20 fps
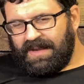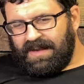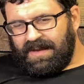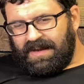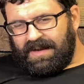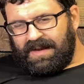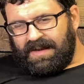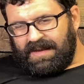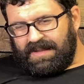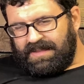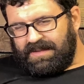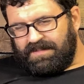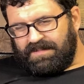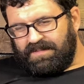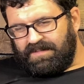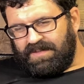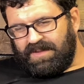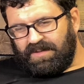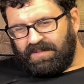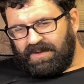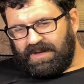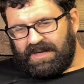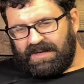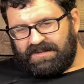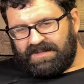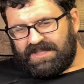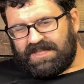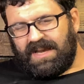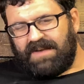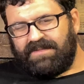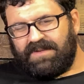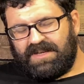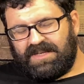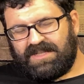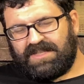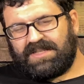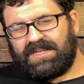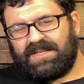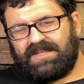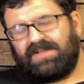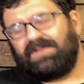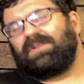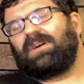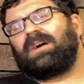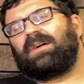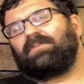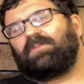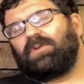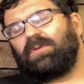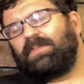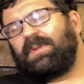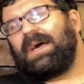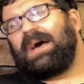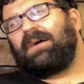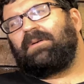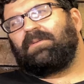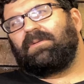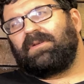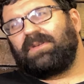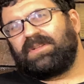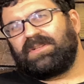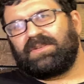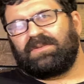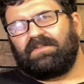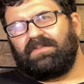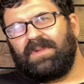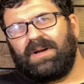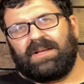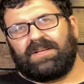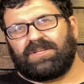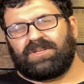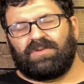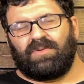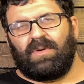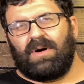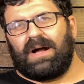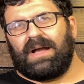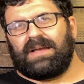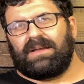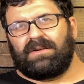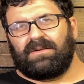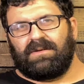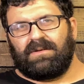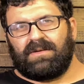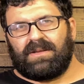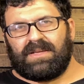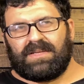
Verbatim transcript: Uh, the, the 107 just has a lot more power and is a much quieter,